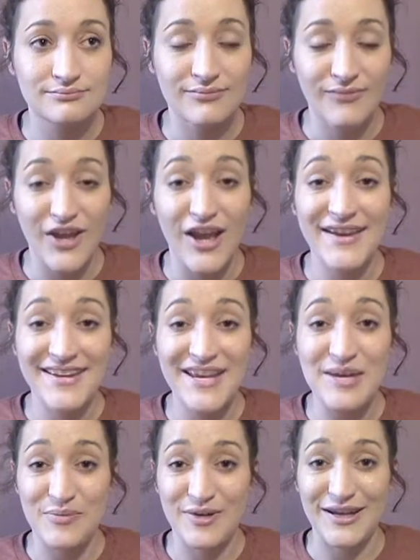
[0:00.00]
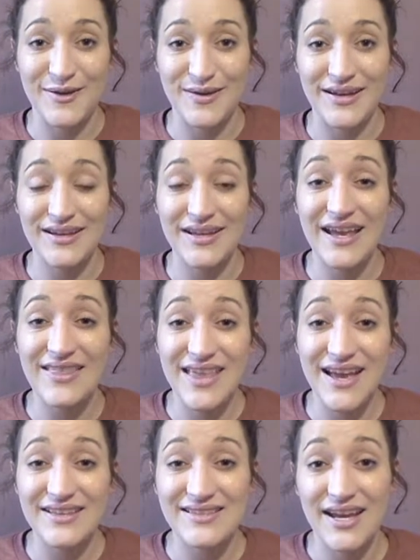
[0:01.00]
I can eat pretty quick. And
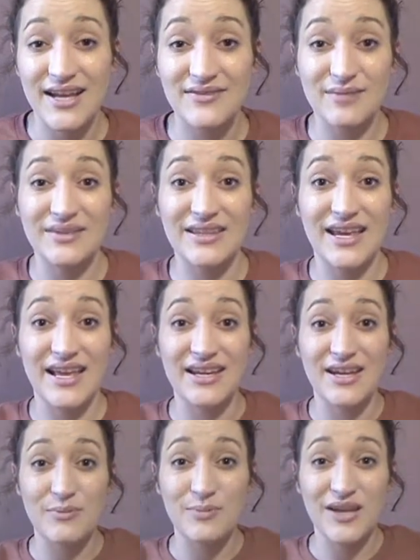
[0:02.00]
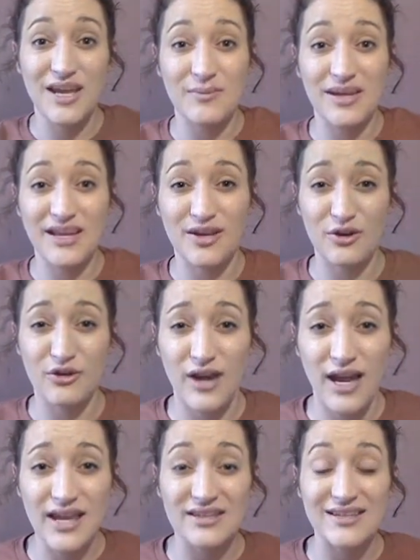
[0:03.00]
that's kind of something that ended up becoming
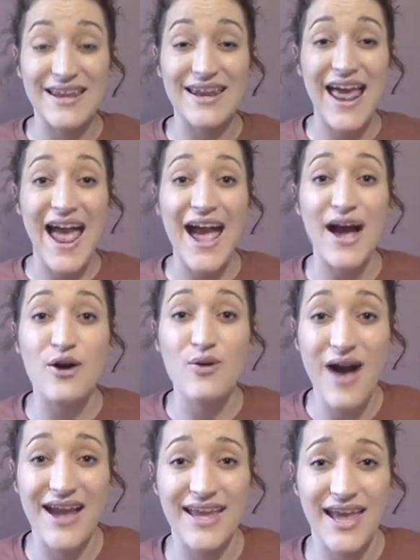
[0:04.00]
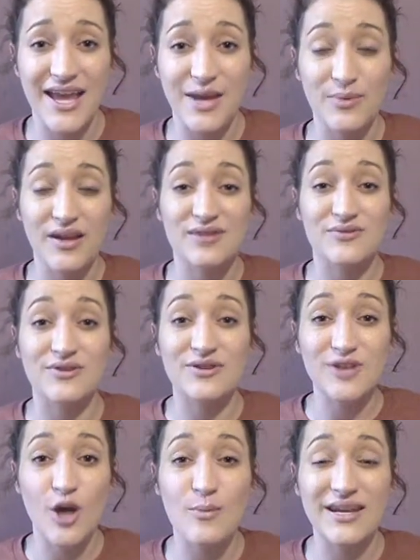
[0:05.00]
ingrained in how I ate, because for
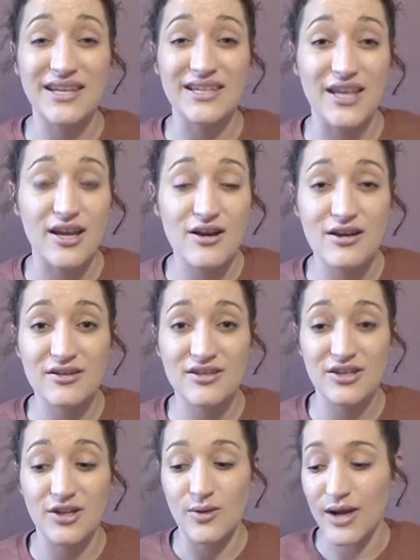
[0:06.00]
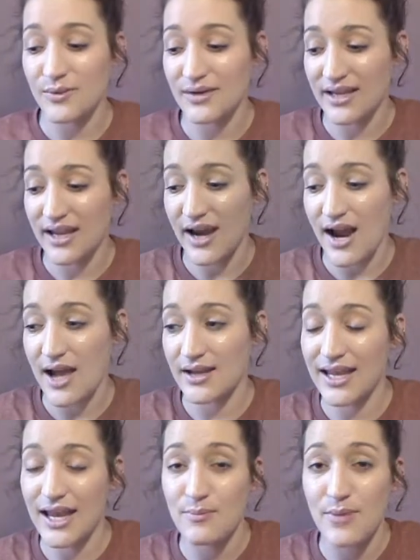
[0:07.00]
so many years, I would
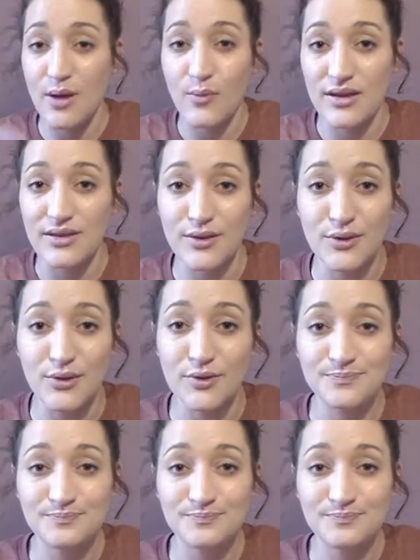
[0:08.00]
get my one little